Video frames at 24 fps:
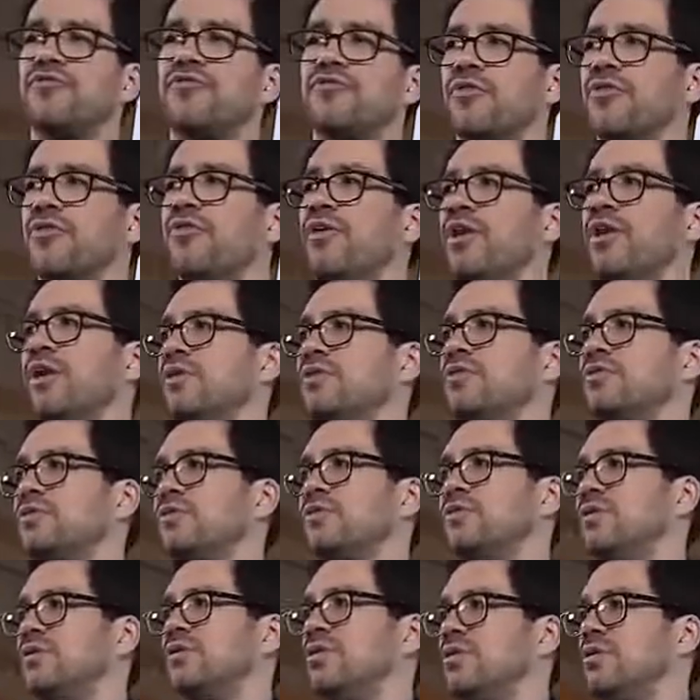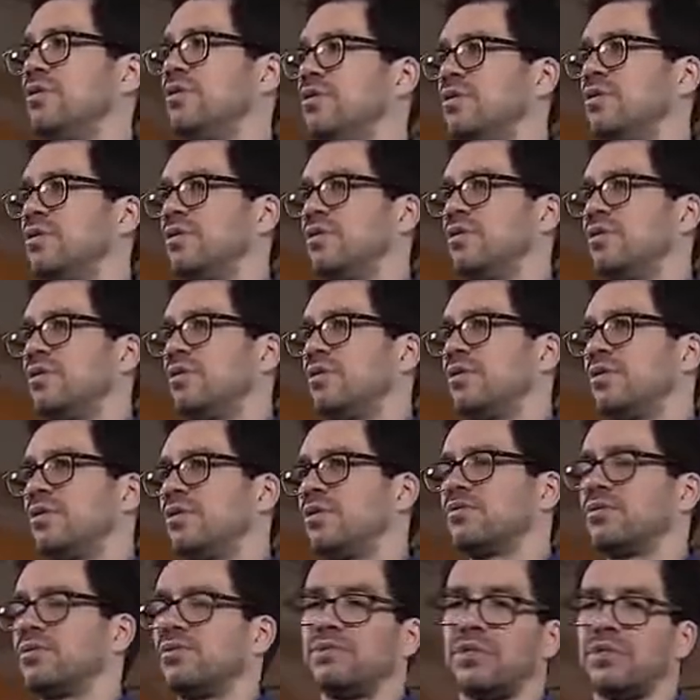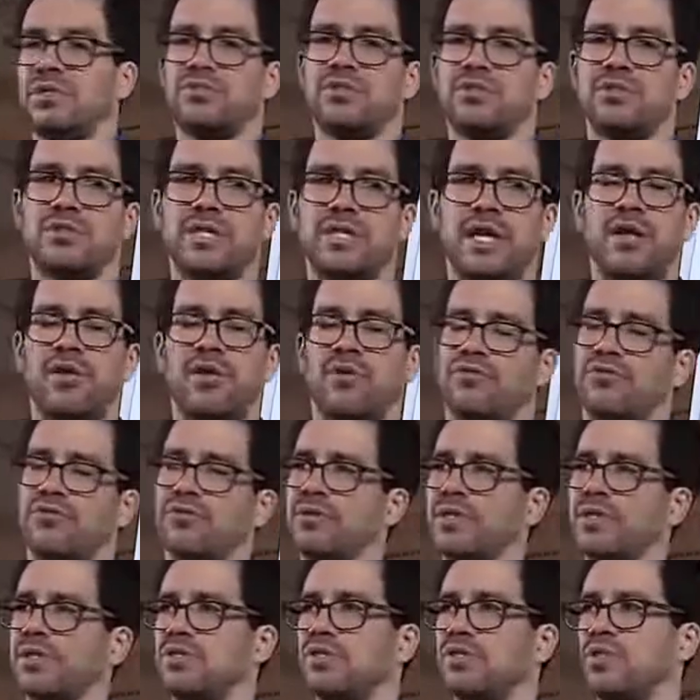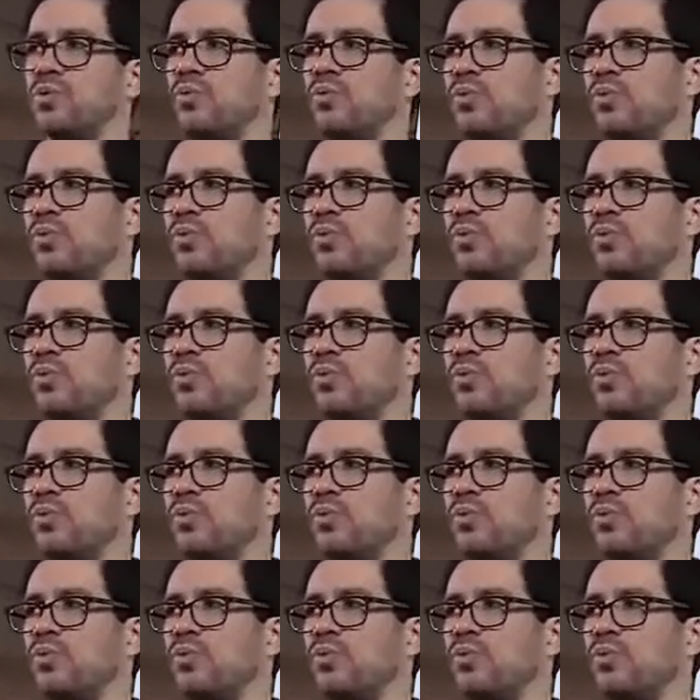different things. Sometimes it's health, sometimes